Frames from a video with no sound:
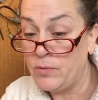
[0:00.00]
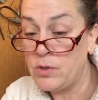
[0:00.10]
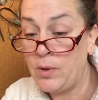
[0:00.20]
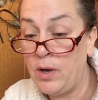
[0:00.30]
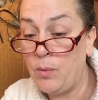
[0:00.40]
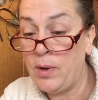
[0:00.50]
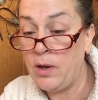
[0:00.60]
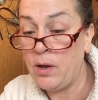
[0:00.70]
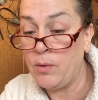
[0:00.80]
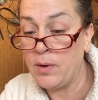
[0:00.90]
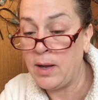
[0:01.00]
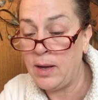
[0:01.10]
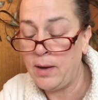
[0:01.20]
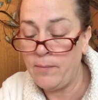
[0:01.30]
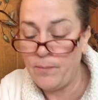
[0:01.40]
So here we go,
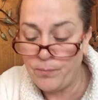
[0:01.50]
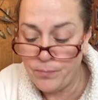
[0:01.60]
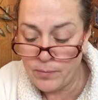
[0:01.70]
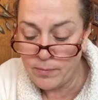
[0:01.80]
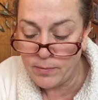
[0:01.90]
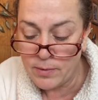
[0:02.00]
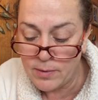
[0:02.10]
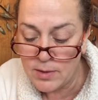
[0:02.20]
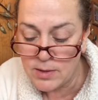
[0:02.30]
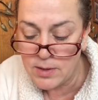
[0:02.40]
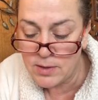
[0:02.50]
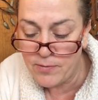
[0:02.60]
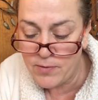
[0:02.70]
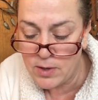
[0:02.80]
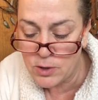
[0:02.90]
okay? This is
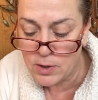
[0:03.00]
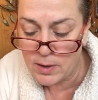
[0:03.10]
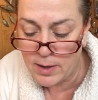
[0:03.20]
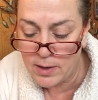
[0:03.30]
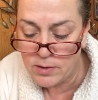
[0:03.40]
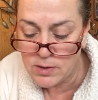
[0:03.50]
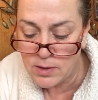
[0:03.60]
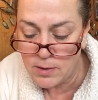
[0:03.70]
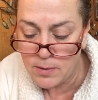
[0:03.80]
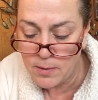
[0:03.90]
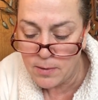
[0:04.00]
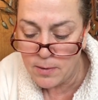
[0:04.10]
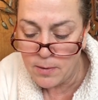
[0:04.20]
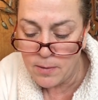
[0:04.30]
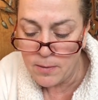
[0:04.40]
the finish glaze.
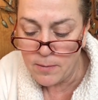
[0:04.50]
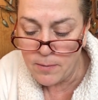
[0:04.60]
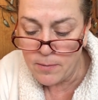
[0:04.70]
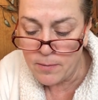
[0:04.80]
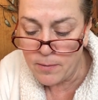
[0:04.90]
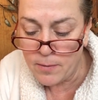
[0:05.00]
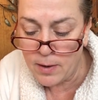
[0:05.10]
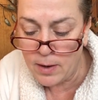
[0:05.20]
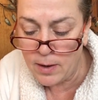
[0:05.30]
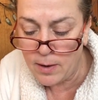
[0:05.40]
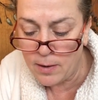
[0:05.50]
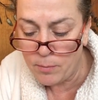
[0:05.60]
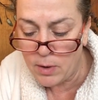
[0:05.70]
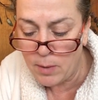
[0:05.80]
Okay, and I'm